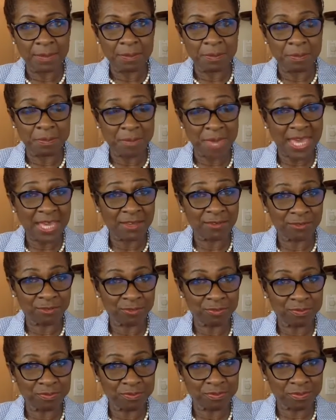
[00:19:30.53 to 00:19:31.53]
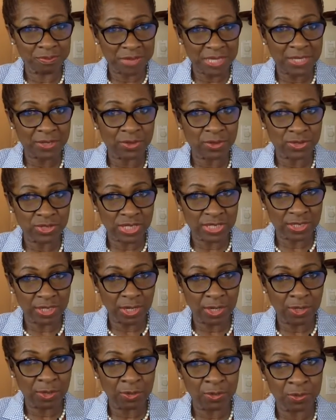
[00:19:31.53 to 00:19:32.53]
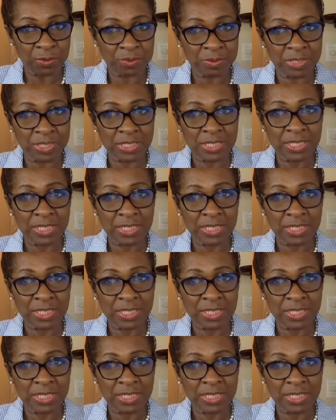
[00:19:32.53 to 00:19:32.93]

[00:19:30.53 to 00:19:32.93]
make meals at home.